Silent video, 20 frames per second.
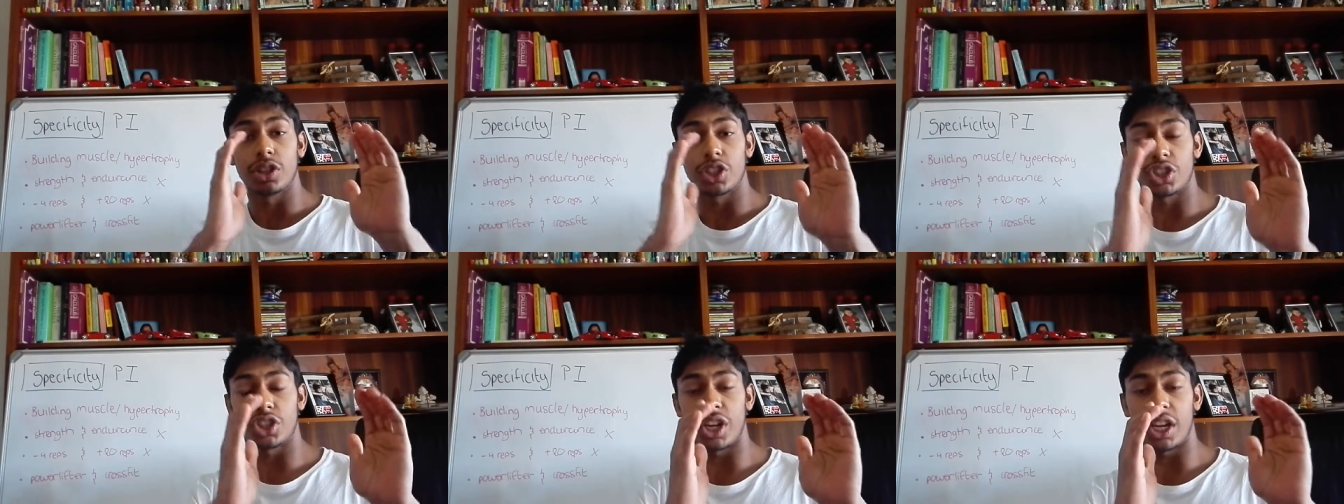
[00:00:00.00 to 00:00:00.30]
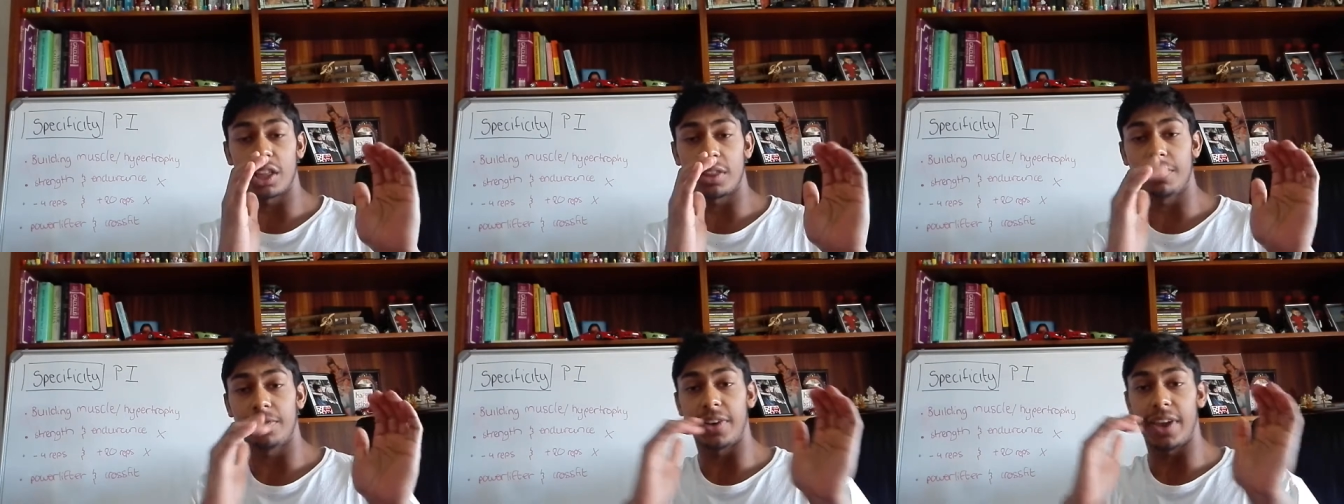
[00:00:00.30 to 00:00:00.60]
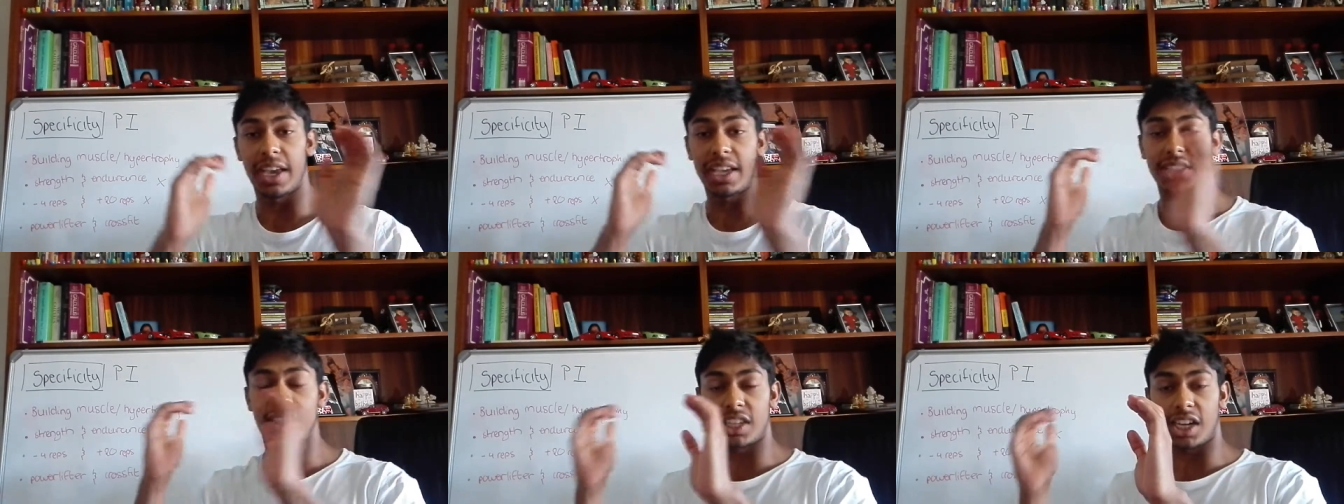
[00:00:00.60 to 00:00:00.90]
strength
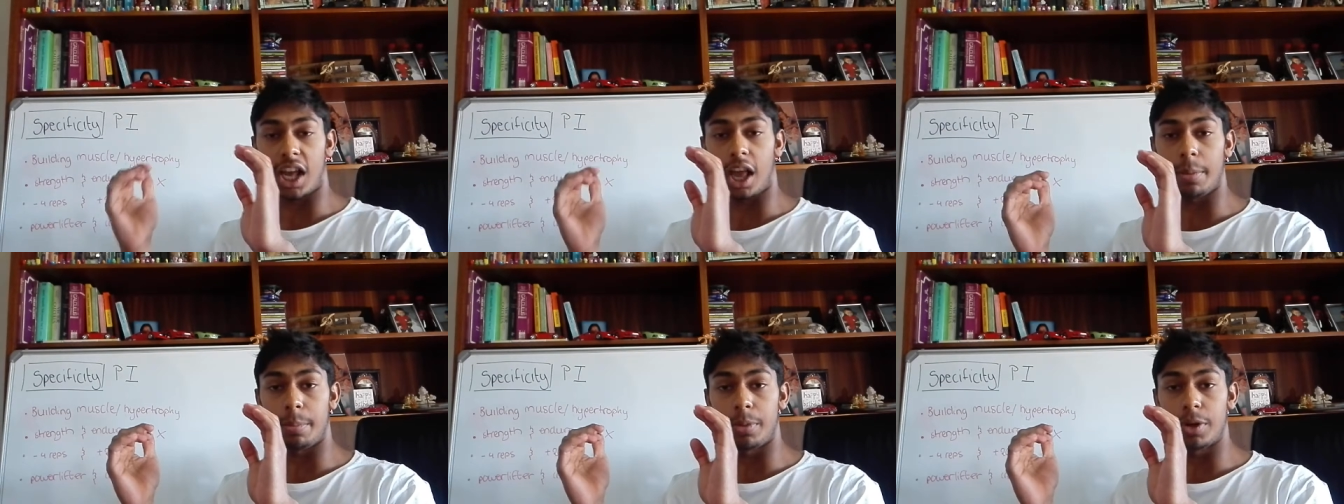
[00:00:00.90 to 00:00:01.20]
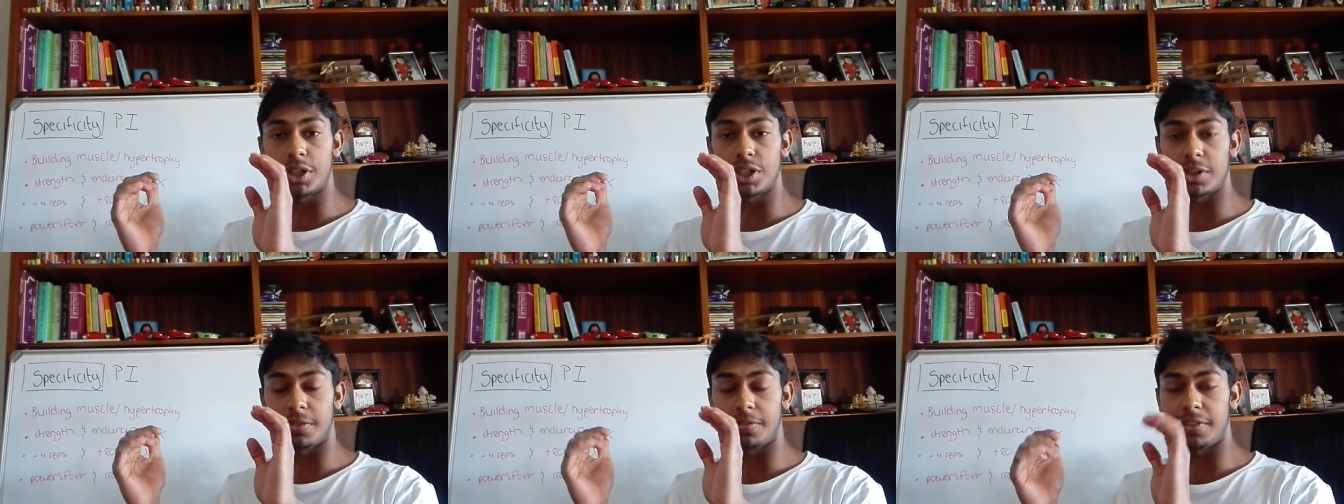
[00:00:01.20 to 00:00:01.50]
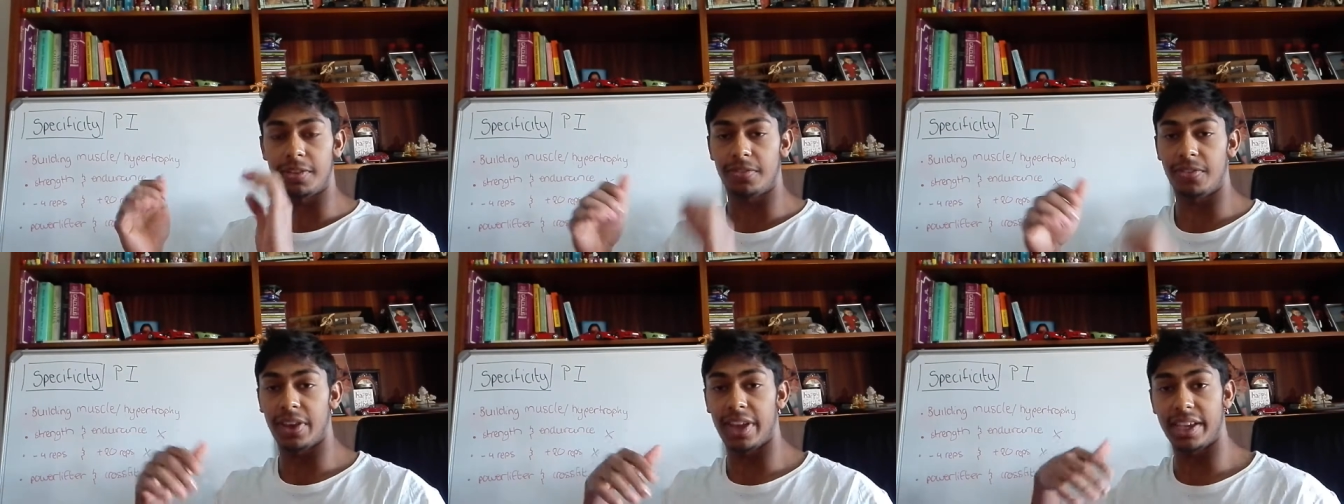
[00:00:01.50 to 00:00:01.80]
phase and a
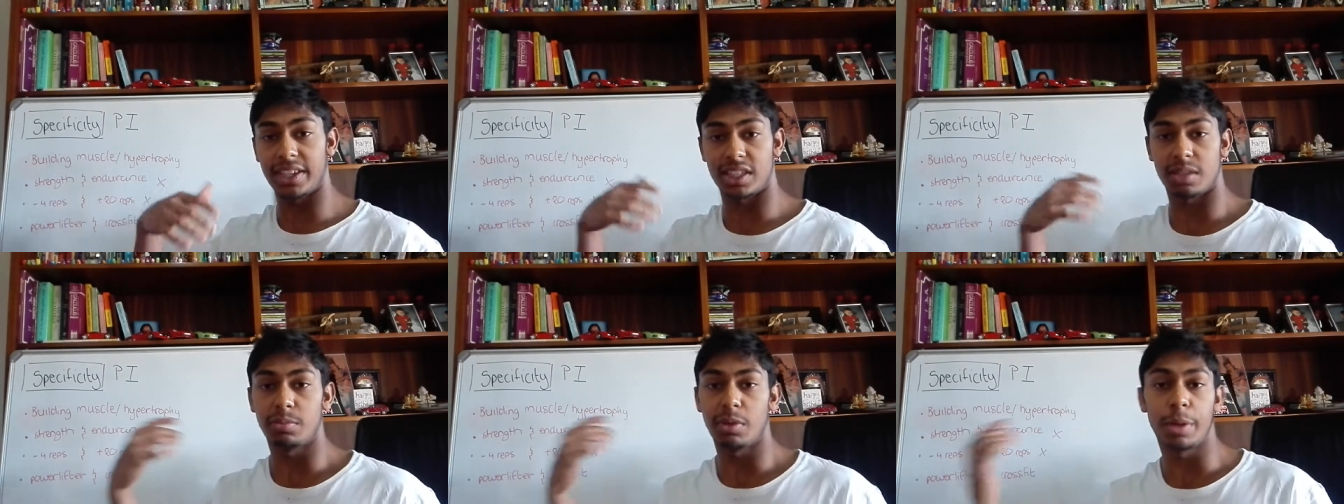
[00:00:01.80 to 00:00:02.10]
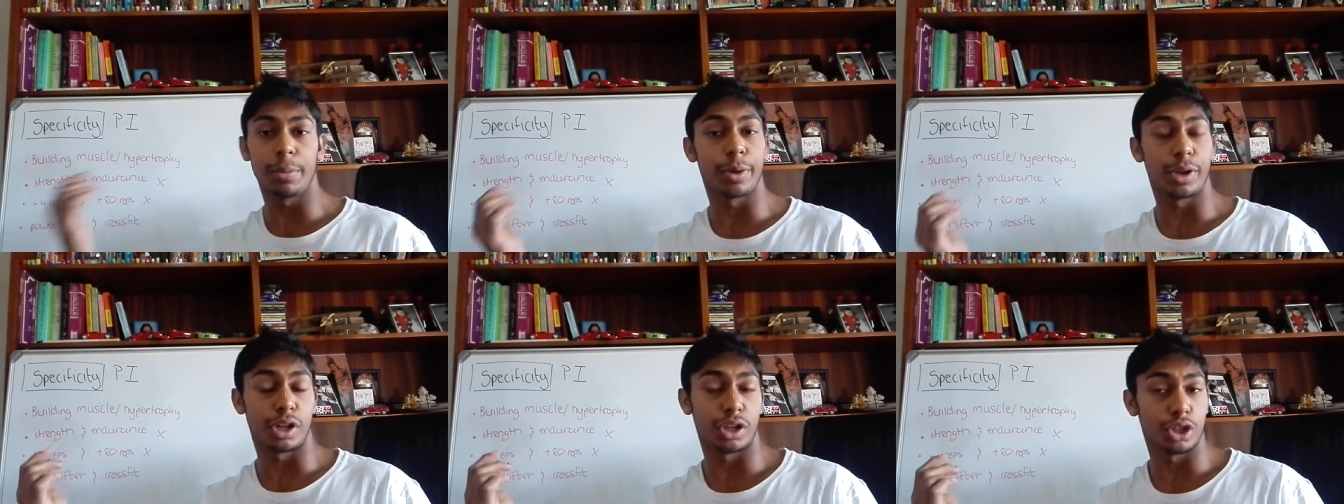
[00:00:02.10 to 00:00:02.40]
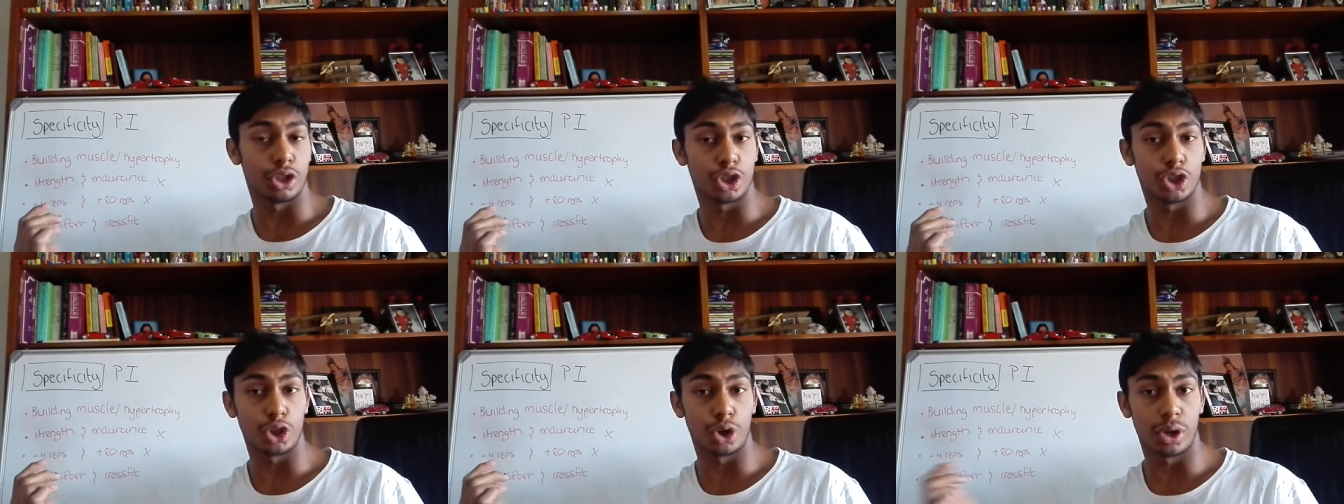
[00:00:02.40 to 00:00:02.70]
hypertrophy phase and maybe an
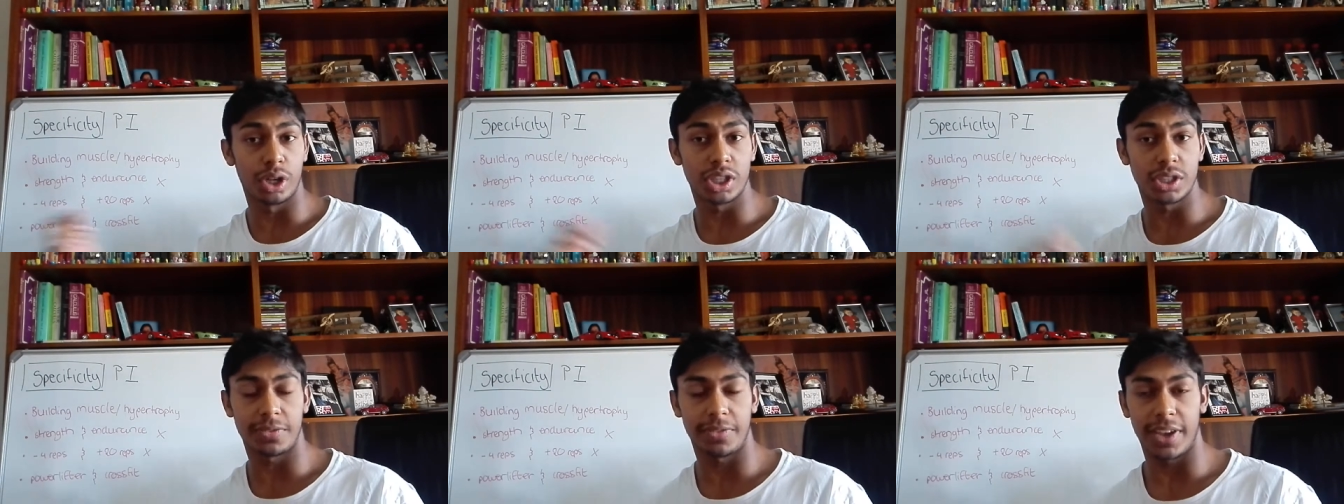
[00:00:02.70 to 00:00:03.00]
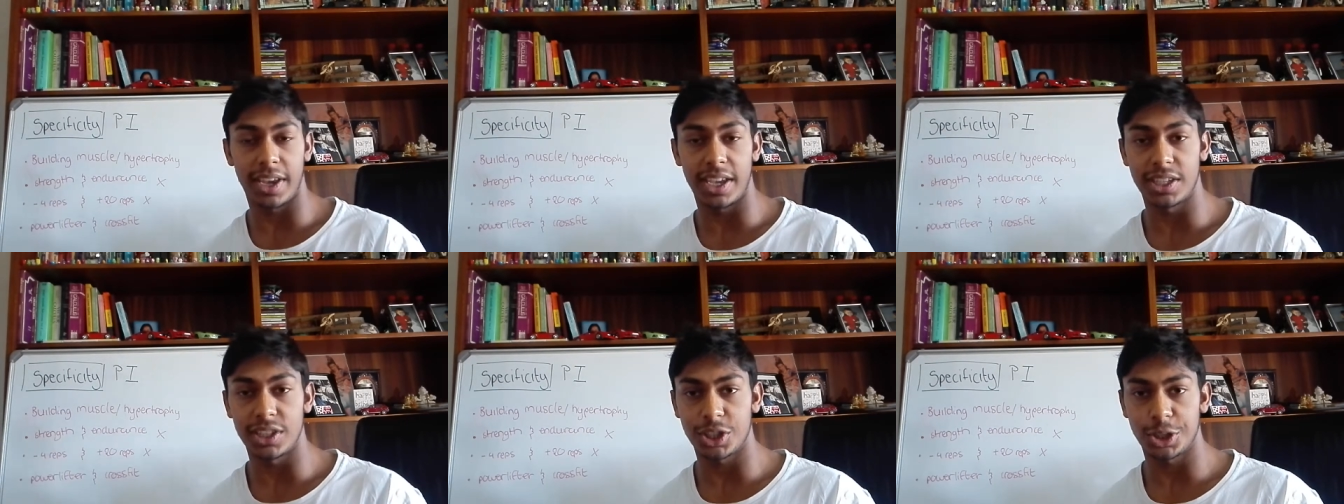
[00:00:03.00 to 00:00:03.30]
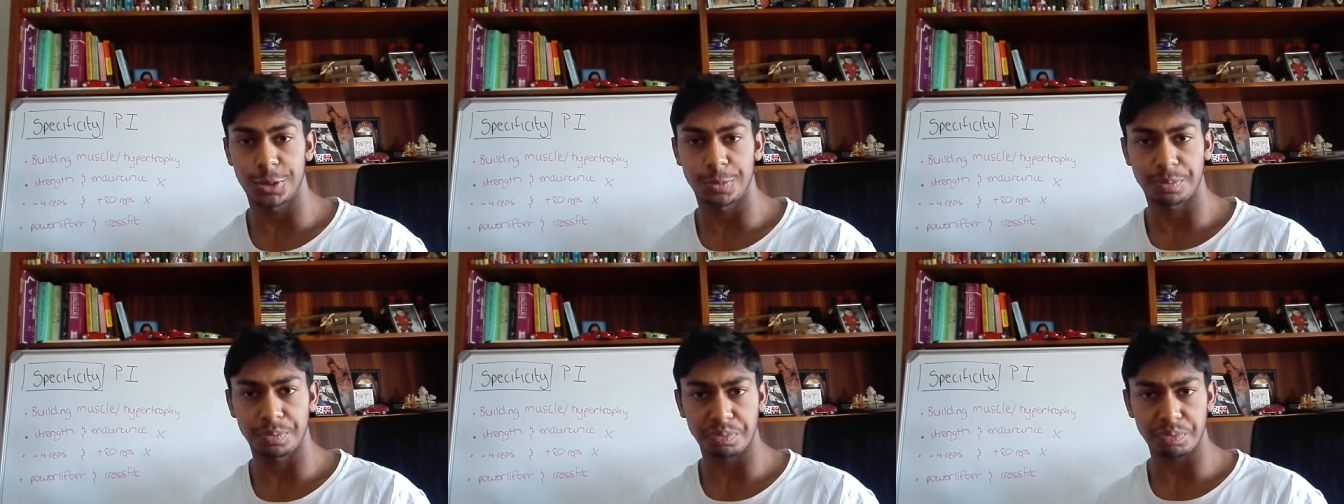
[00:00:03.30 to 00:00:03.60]
endurance
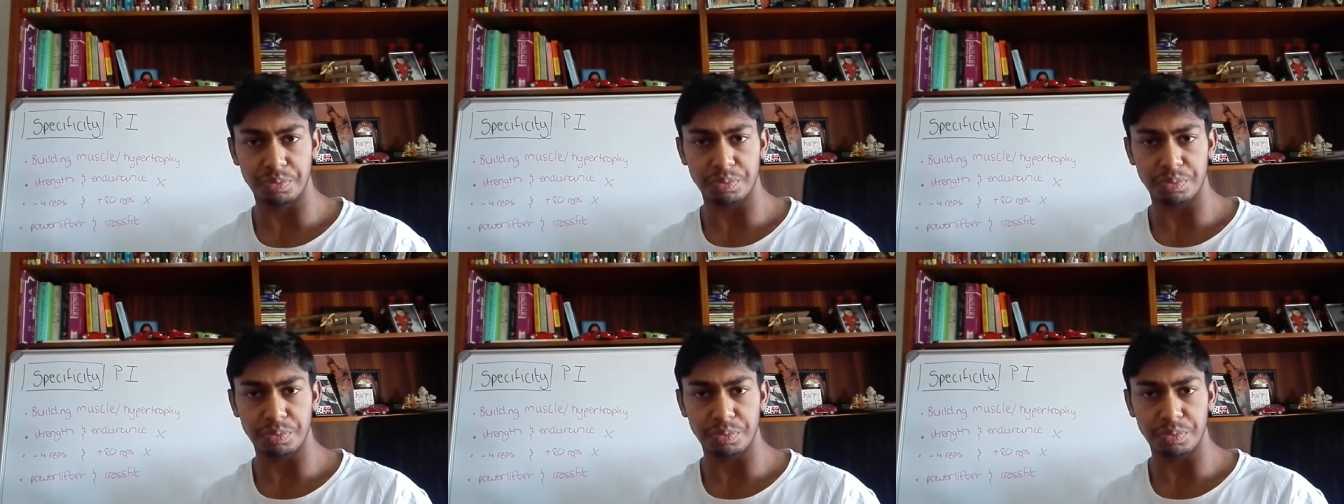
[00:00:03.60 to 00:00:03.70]
phase,